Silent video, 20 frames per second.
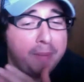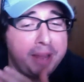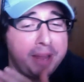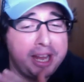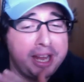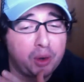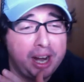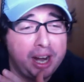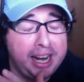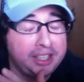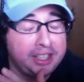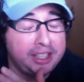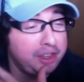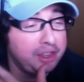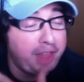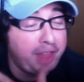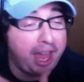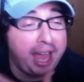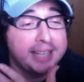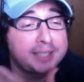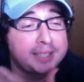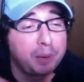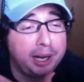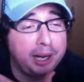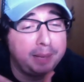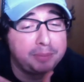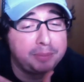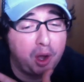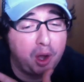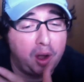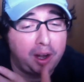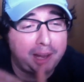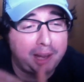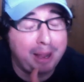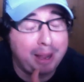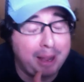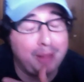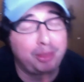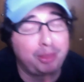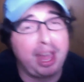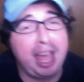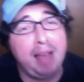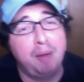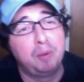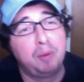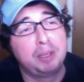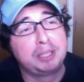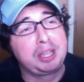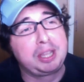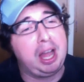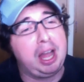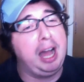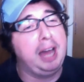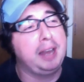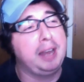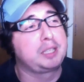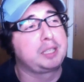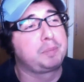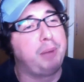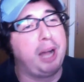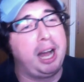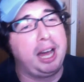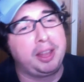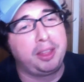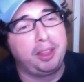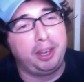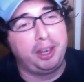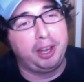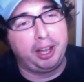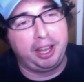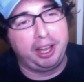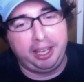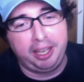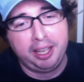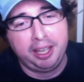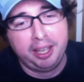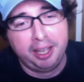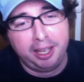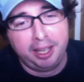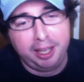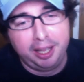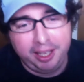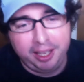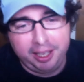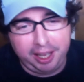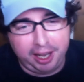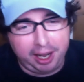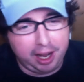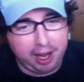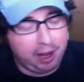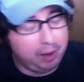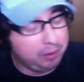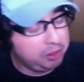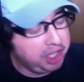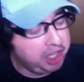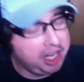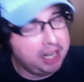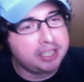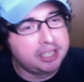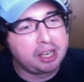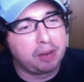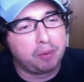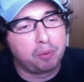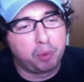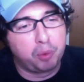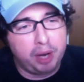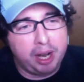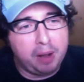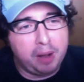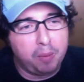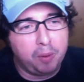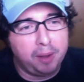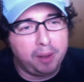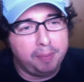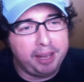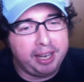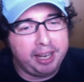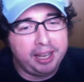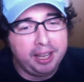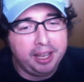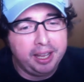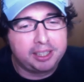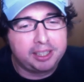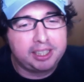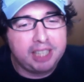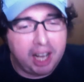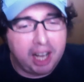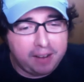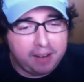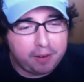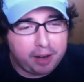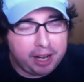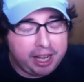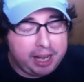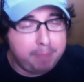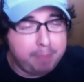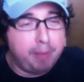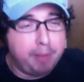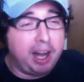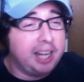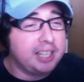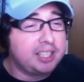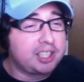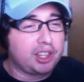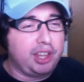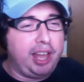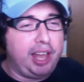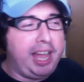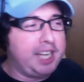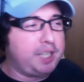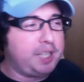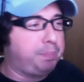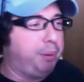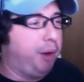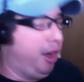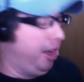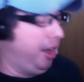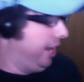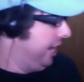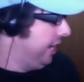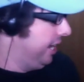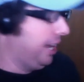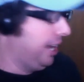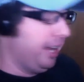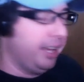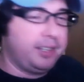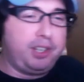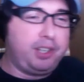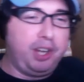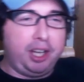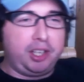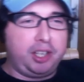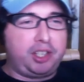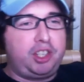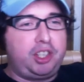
me crazy. That's what I'm talking about. That was the hottest spot of the night. She's a real woman, covered in mud / pudding, just